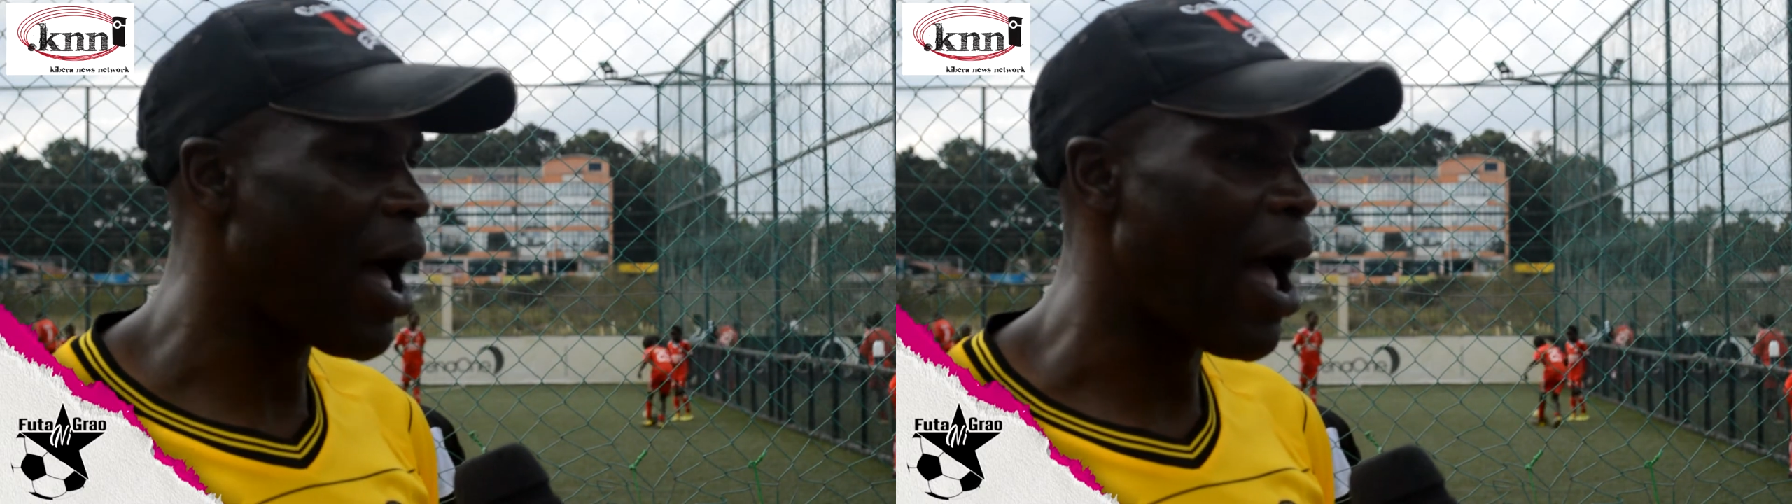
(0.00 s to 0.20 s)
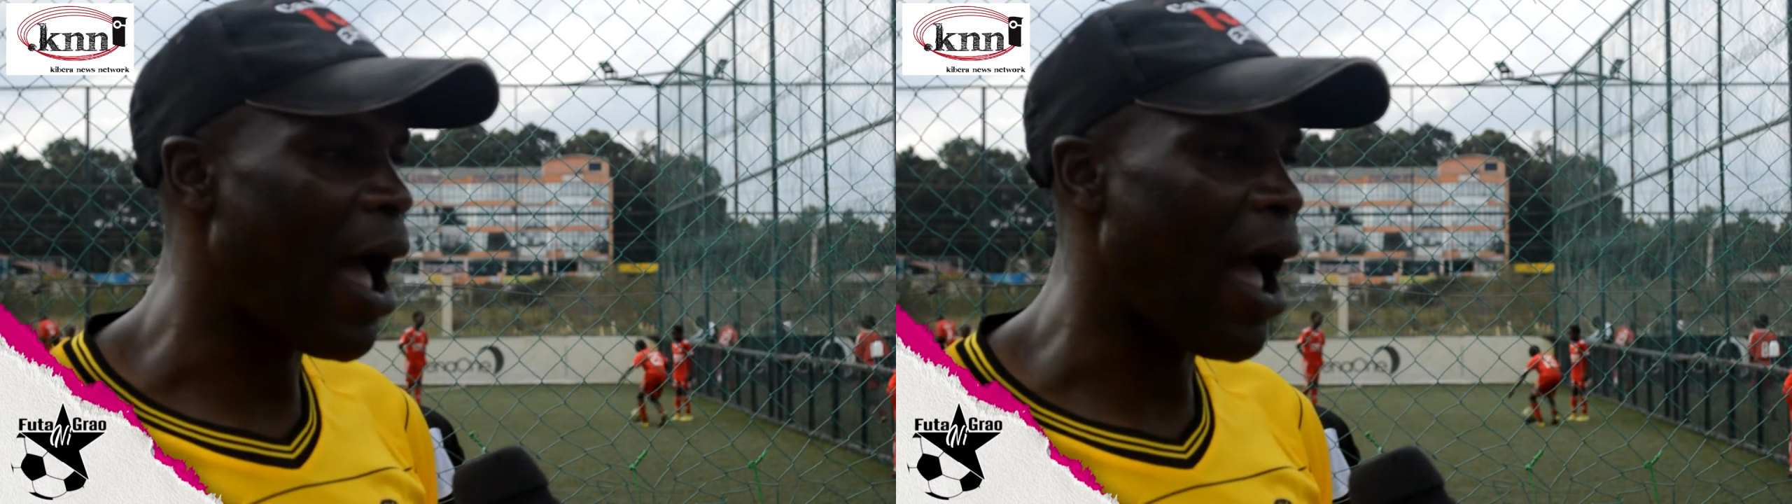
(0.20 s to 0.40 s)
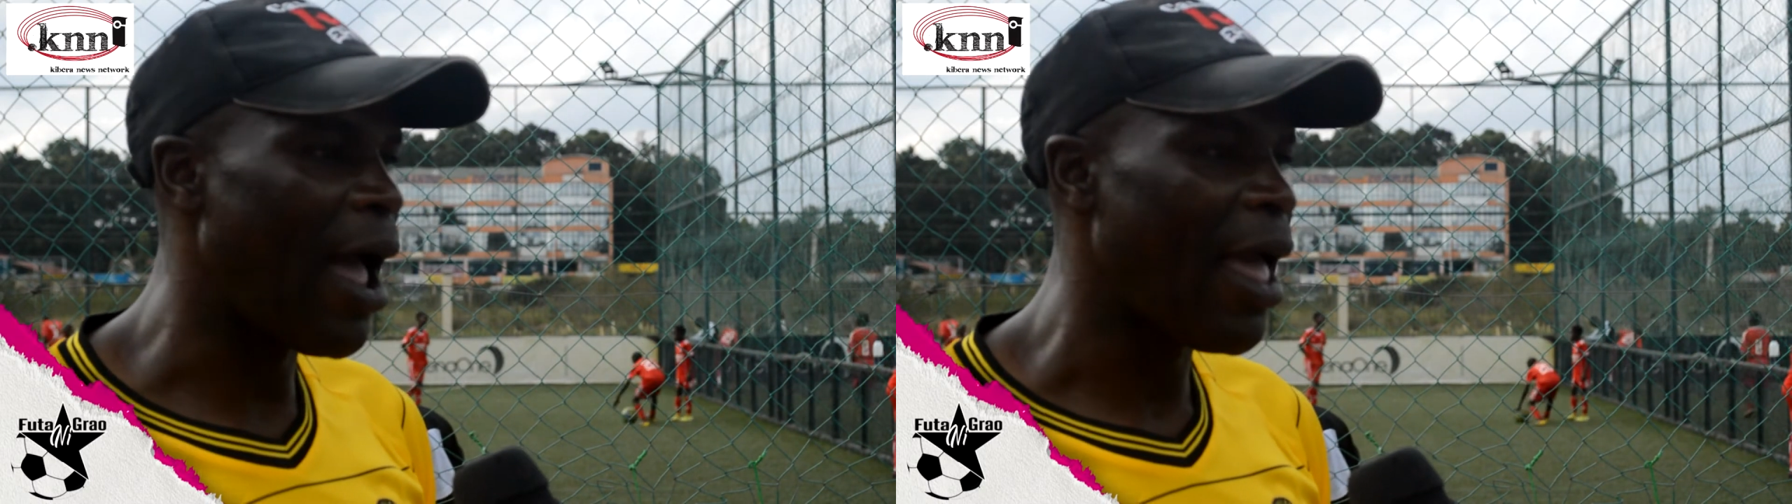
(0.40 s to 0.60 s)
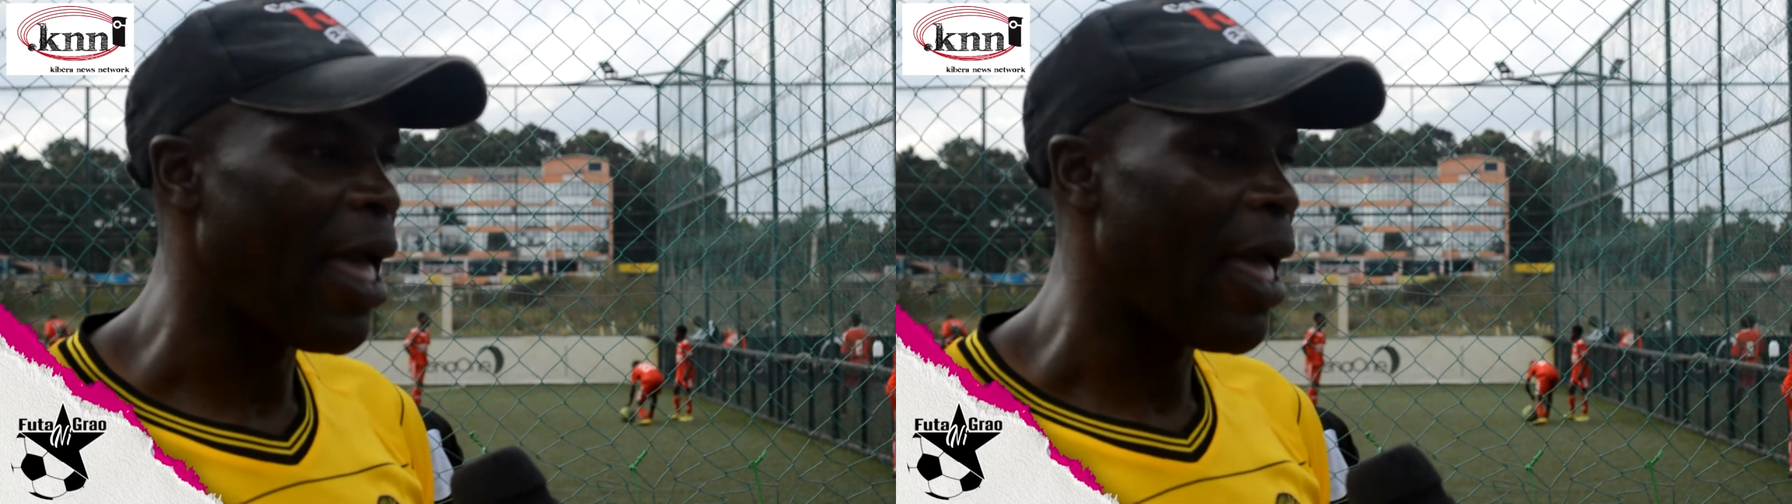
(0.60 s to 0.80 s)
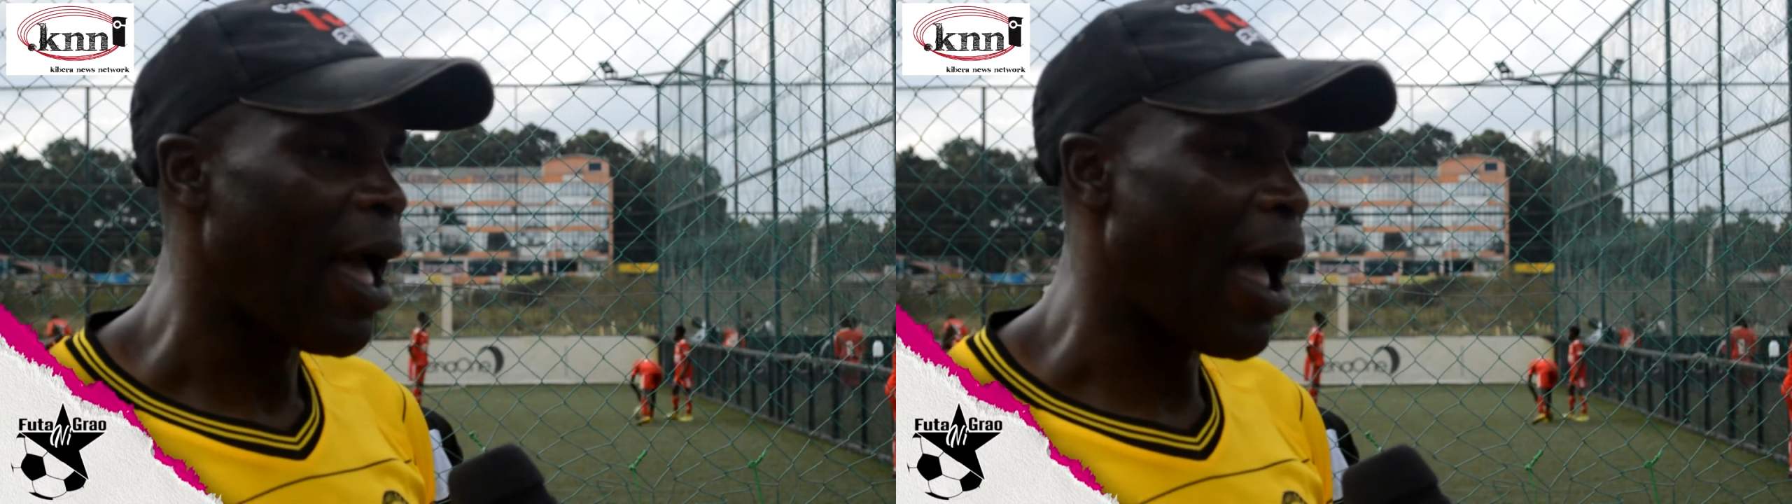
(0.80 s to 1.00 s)

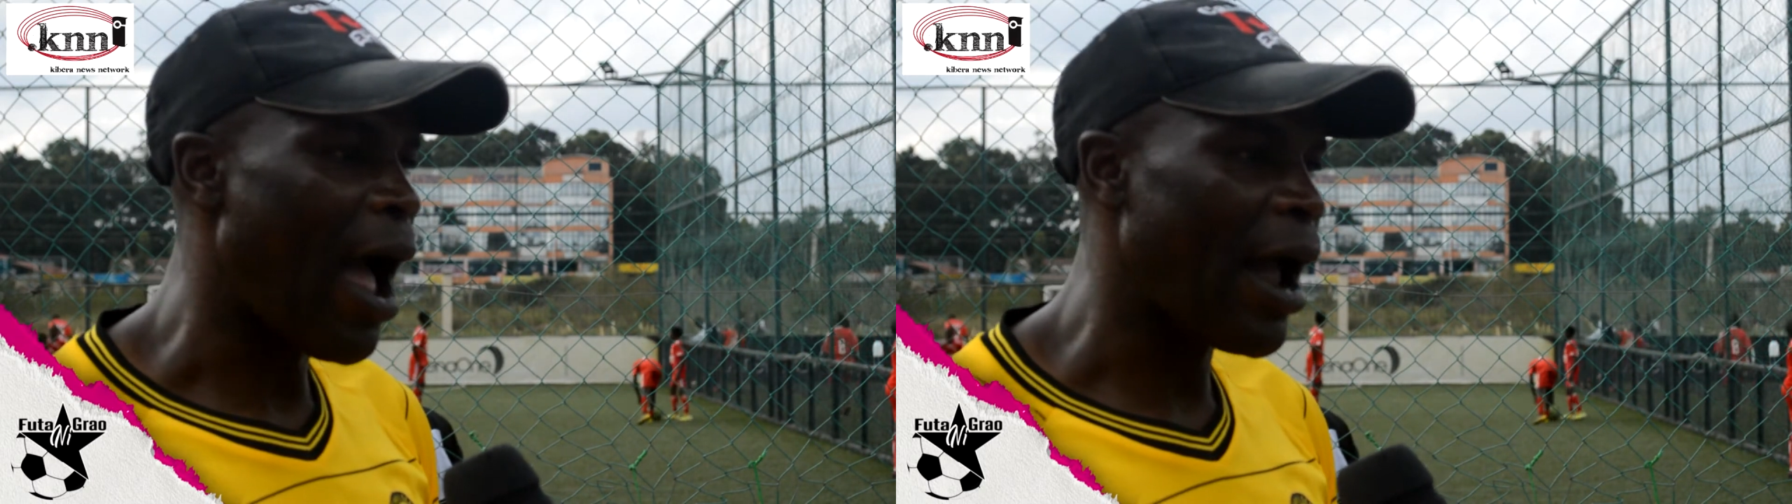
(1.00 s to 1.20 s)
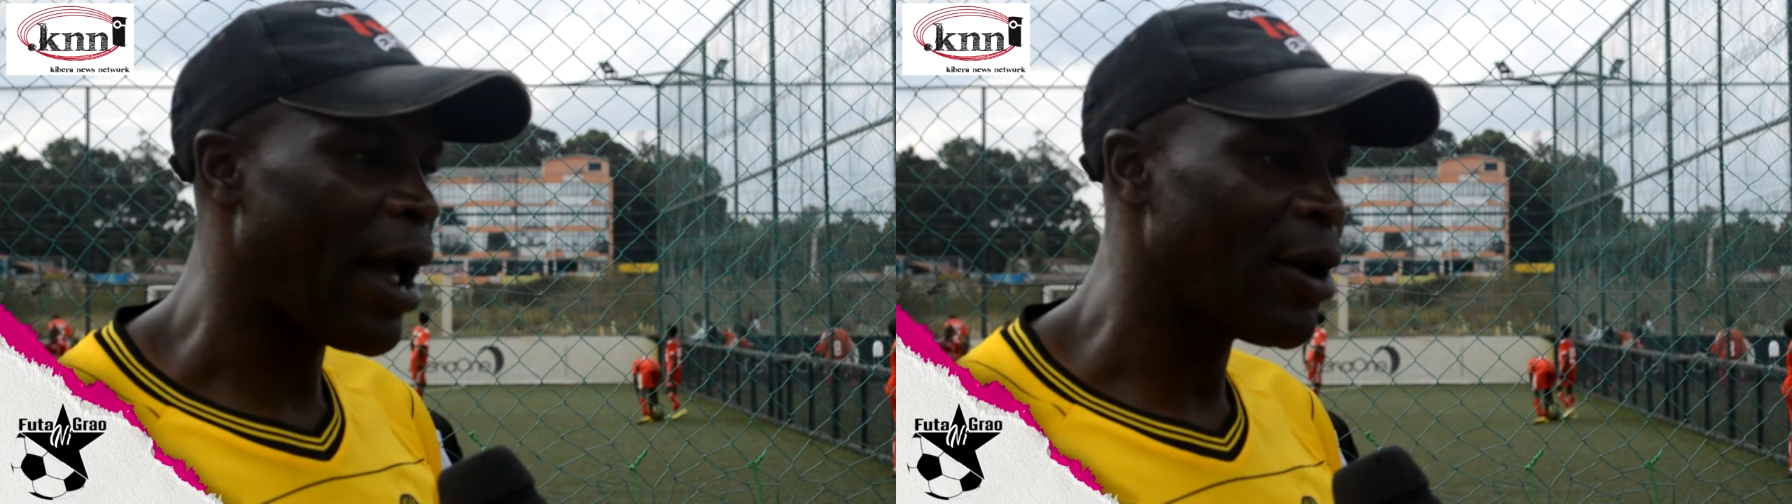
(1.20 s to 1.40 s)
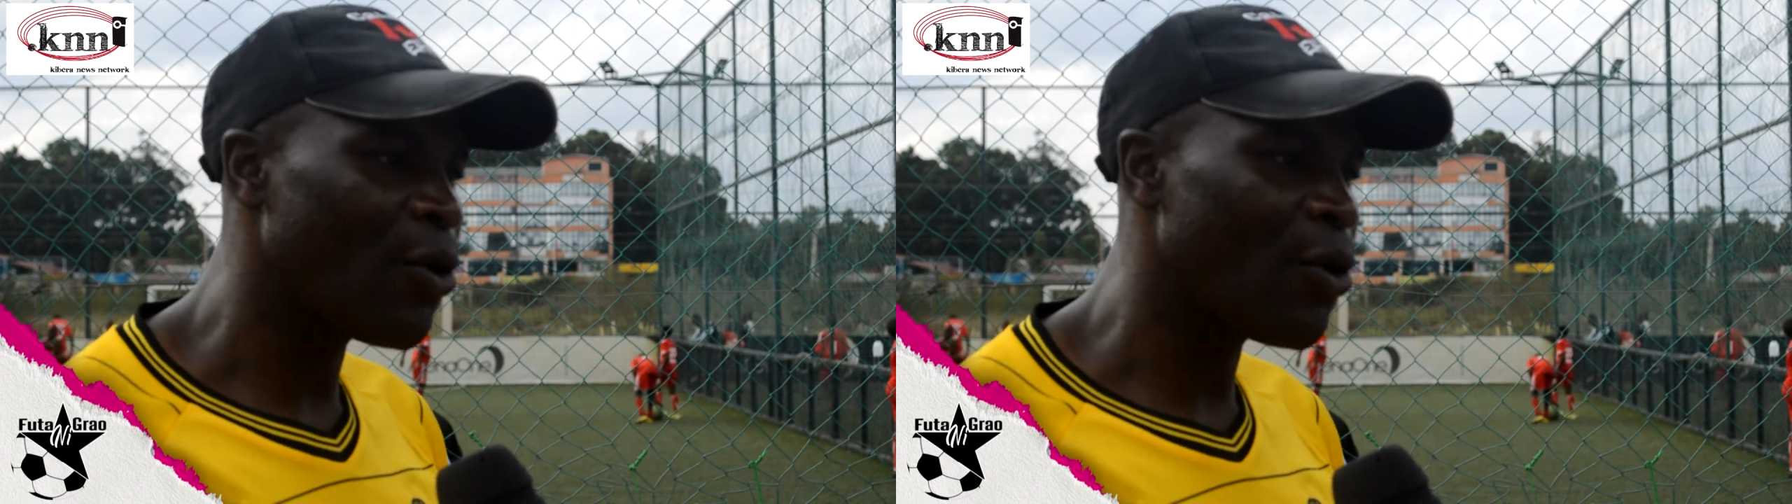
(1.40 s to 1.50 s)
I can